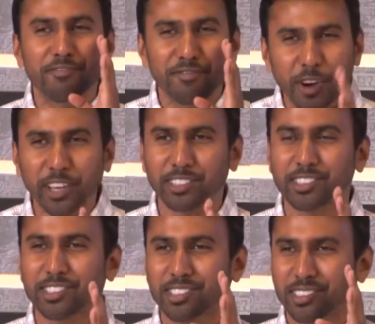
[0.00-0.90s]

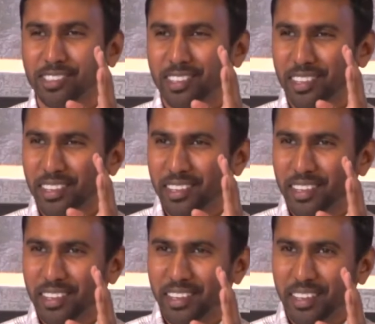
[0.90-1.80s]
foot
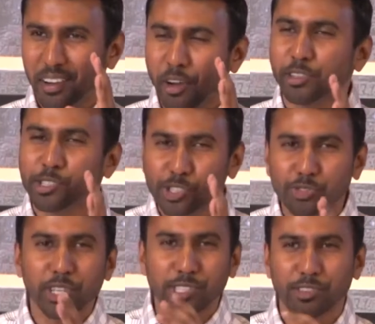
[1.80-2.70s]
on the
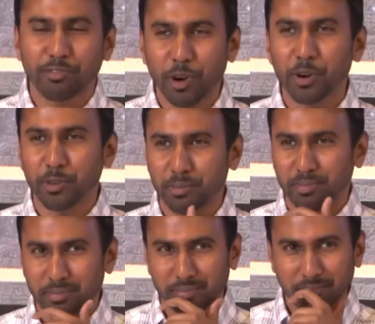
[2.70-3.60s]
streets of Rome